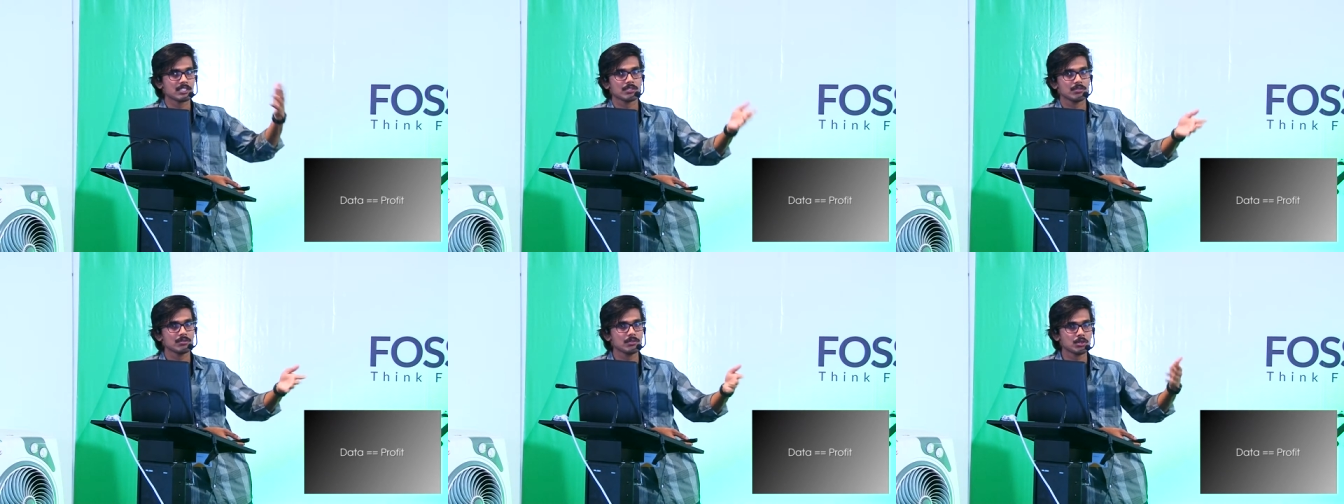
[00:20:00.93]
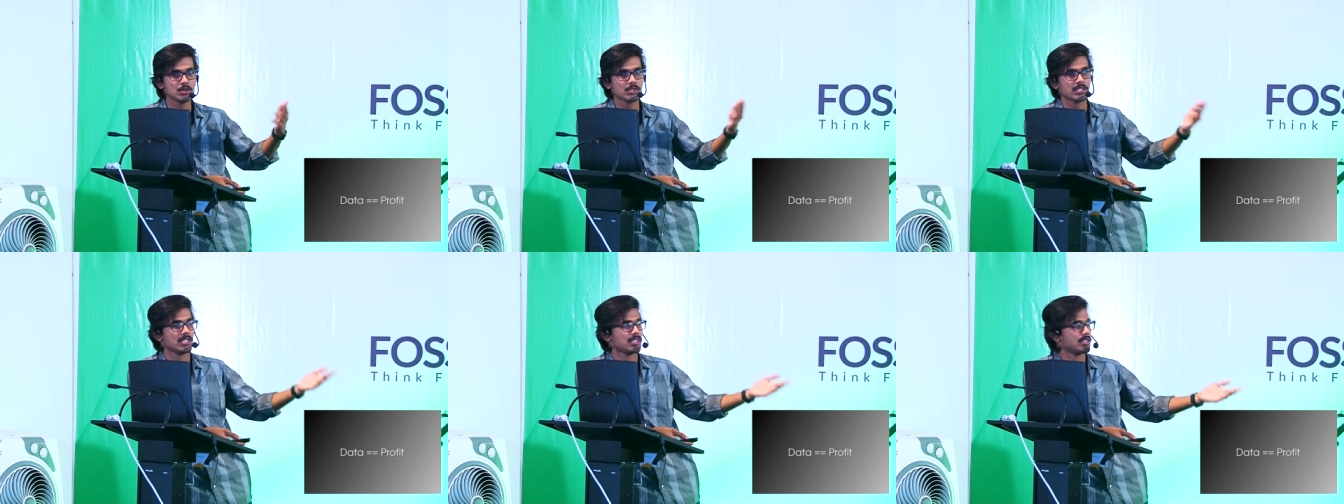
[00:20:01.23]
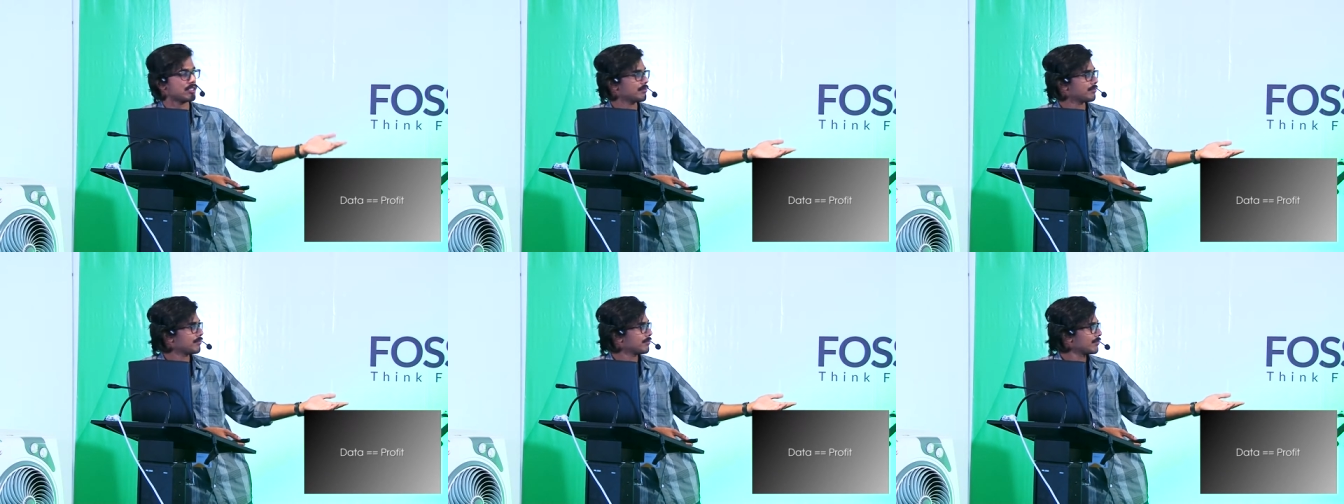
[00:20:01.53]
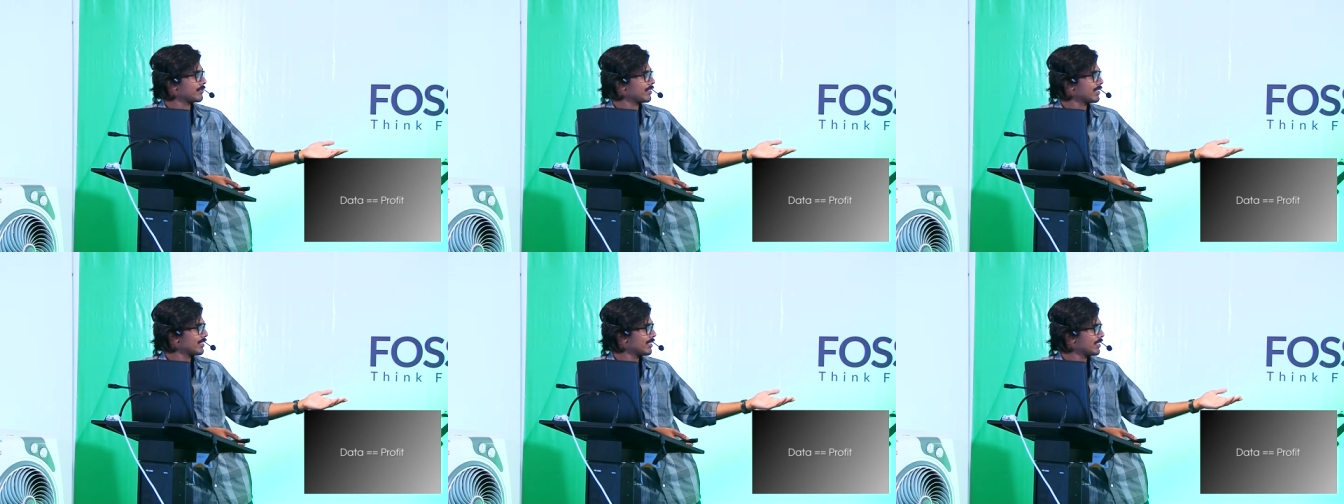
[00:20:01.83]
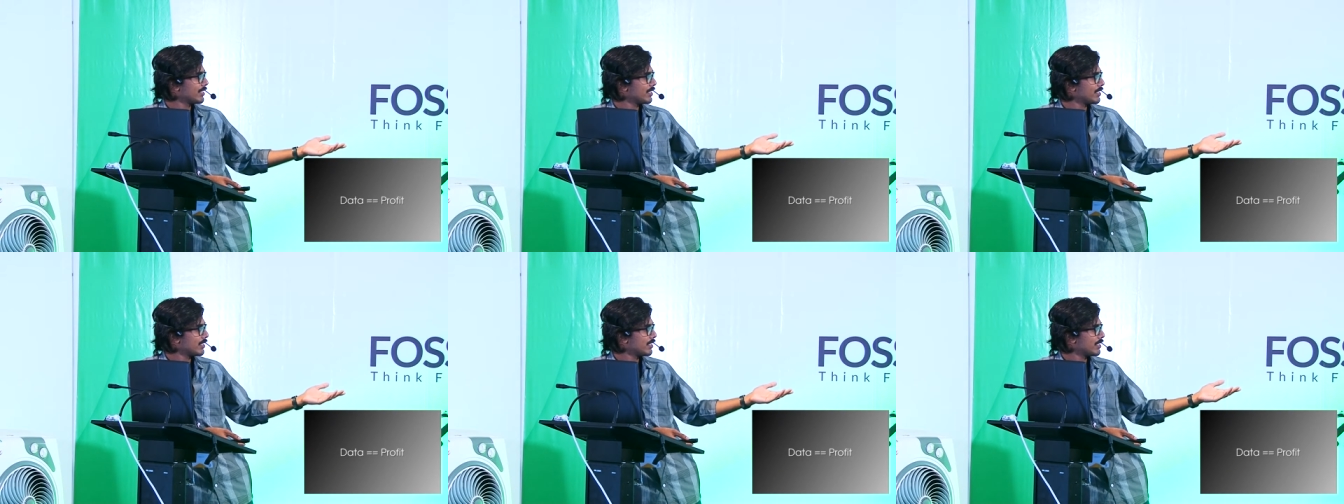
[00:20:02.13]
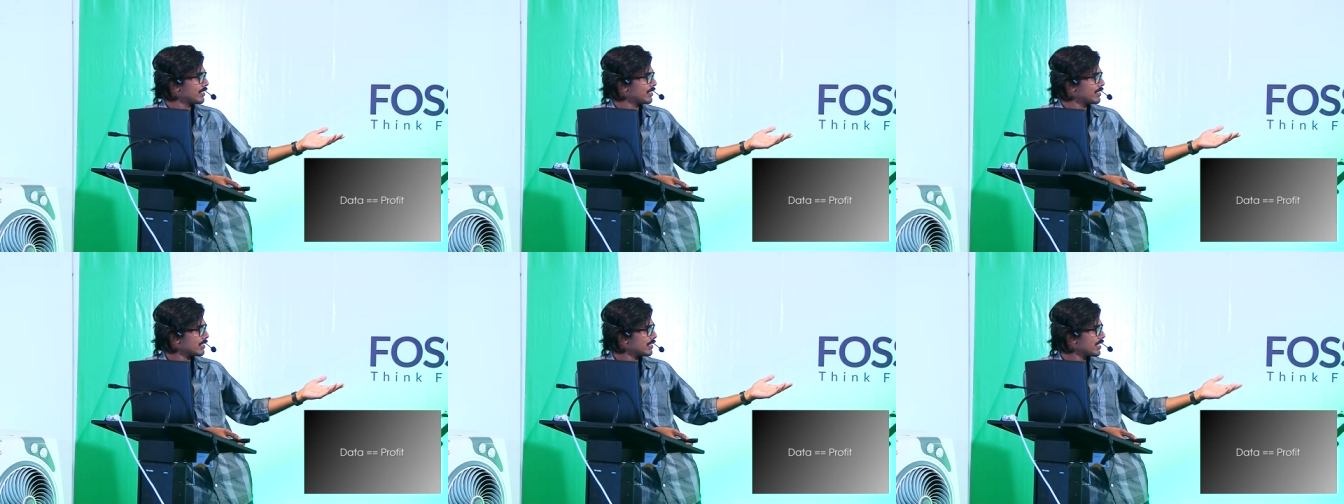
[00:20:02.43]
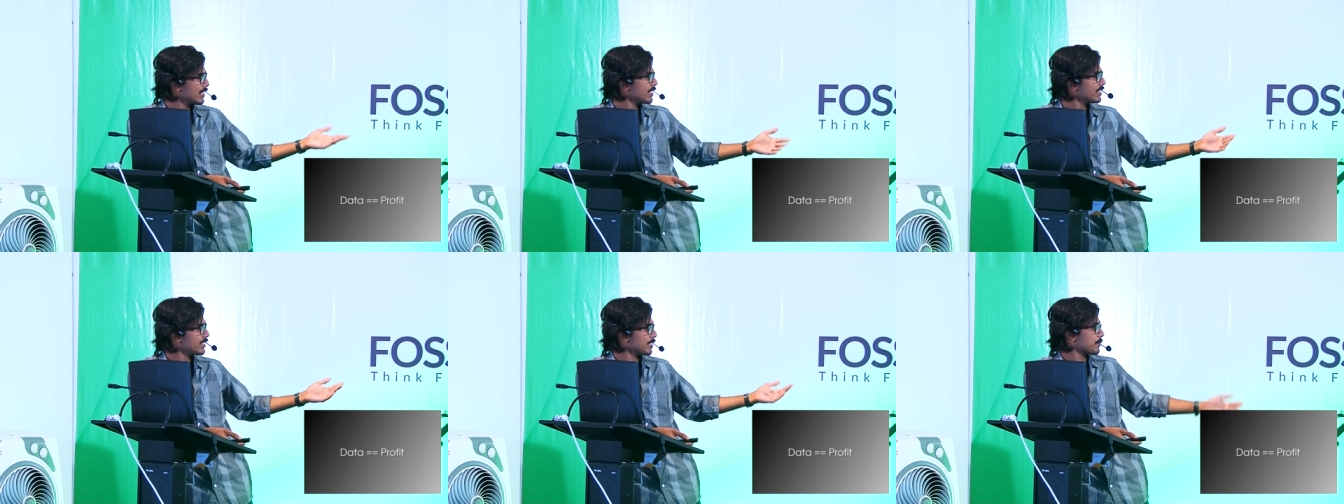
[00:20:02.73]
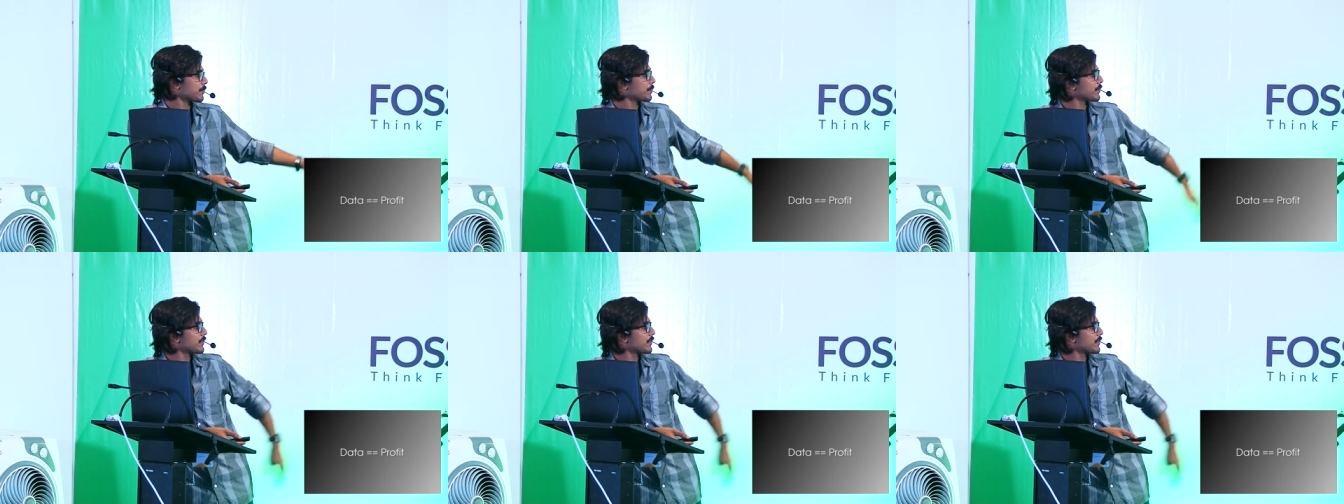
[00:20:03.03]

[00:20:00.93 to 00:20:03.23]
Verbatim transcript: using it. It's another thing.